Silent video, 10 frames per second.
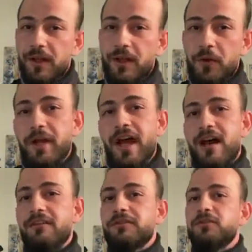We
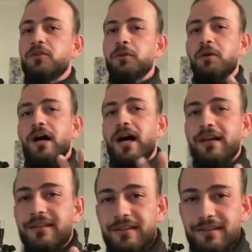have 2
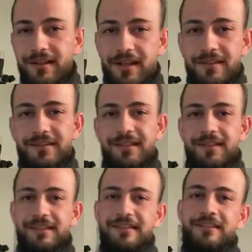ideal
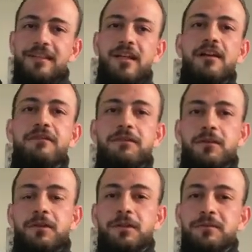answers
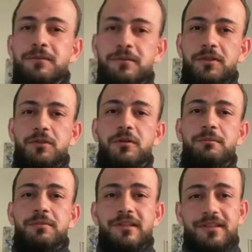from Dr.
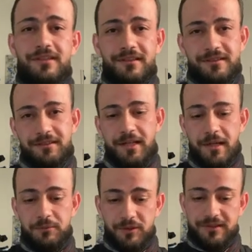Bülent
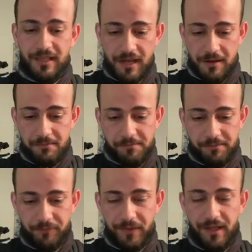Abdussalam
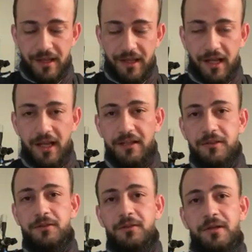and
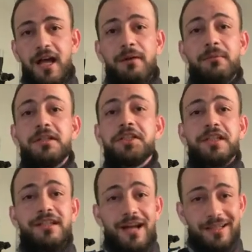Dr. Ahmed
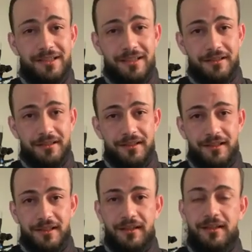Shingali.
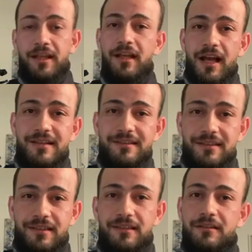They
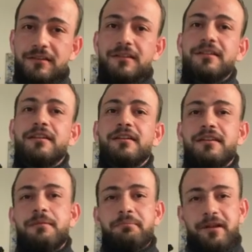answered
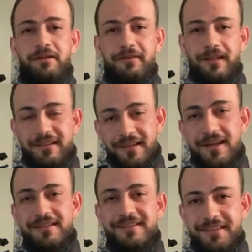the perfect
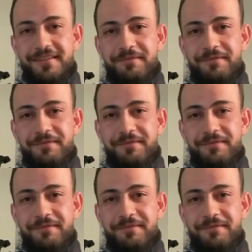answer.